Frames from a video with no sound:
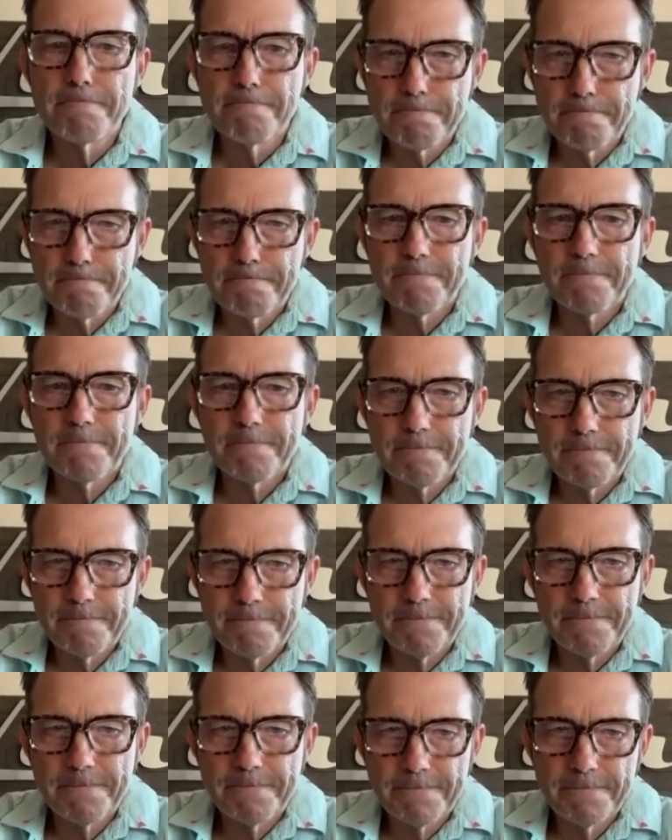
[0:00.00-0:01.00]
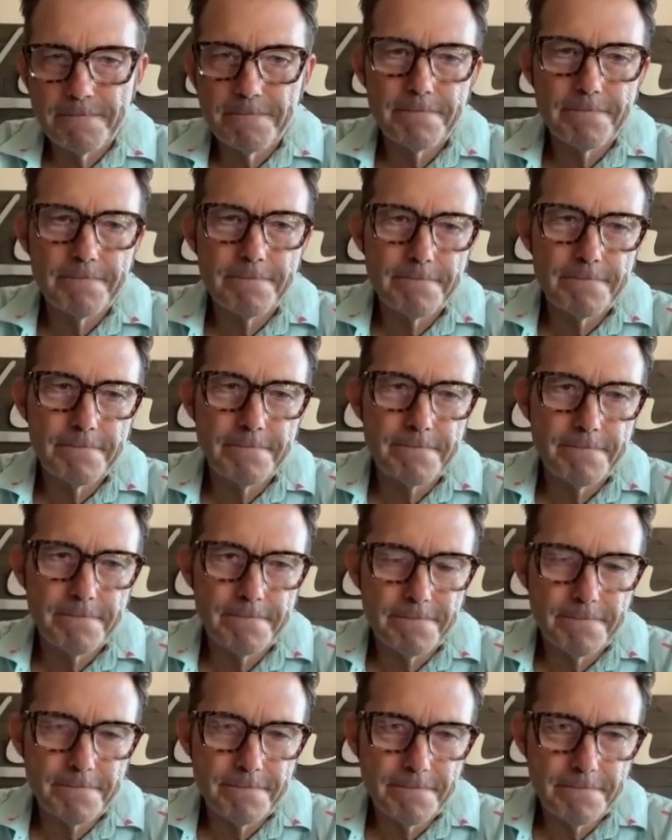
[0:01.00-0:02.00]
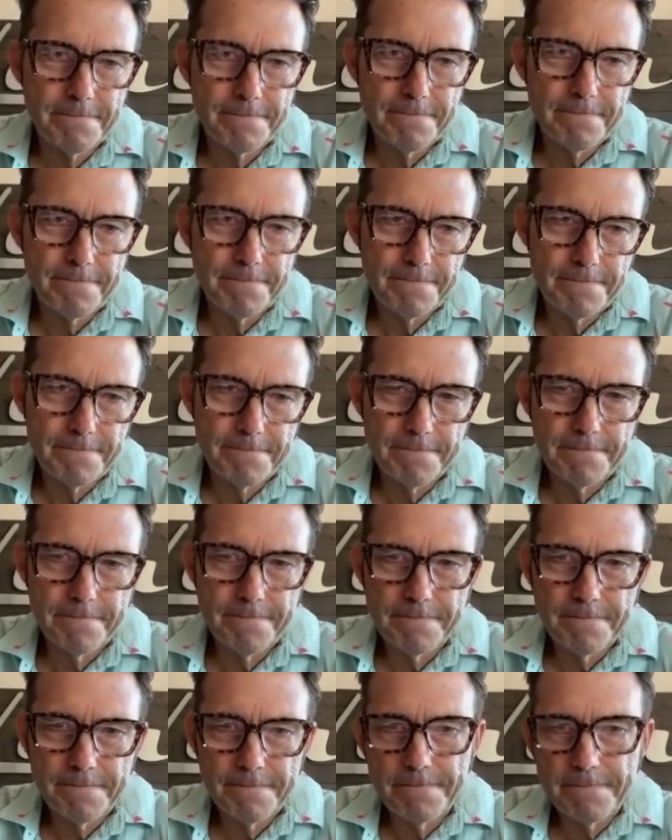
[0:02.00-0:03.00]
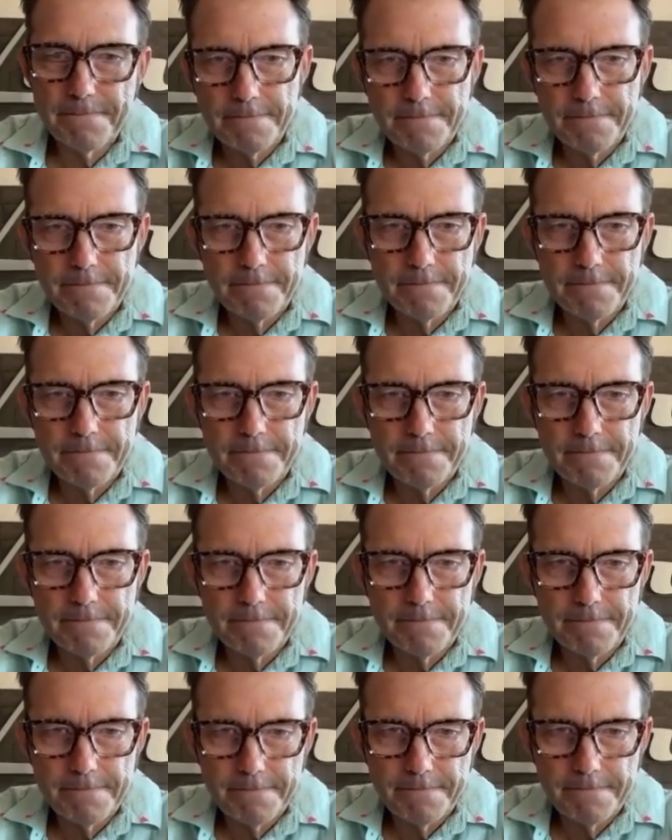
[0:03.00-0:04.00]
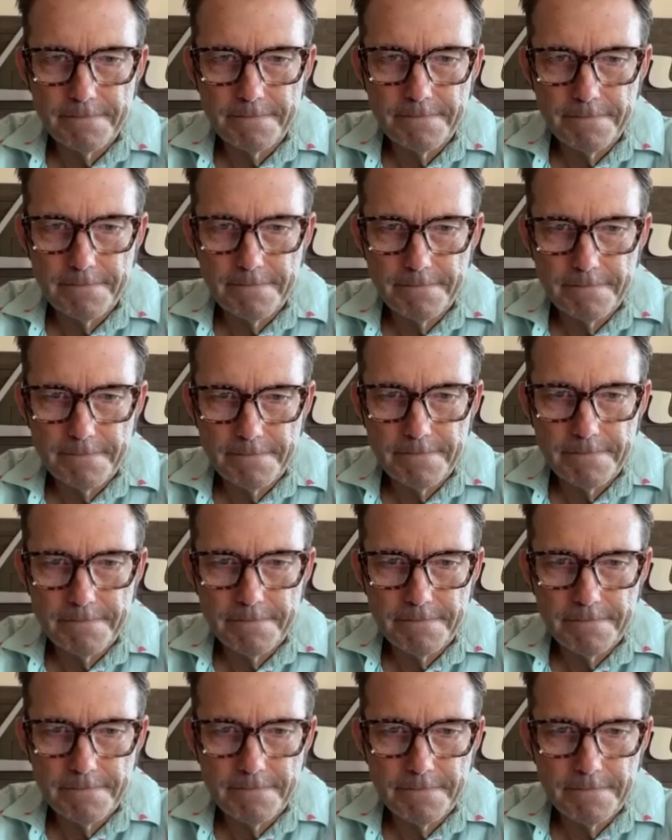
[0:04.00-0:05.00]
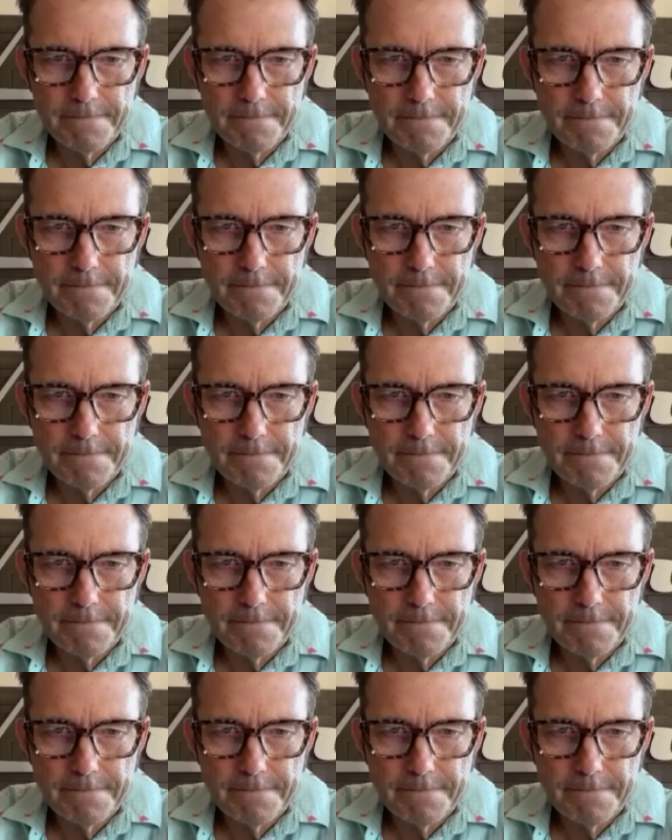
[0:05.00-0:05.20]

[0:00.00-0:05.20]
This person isn't speaking.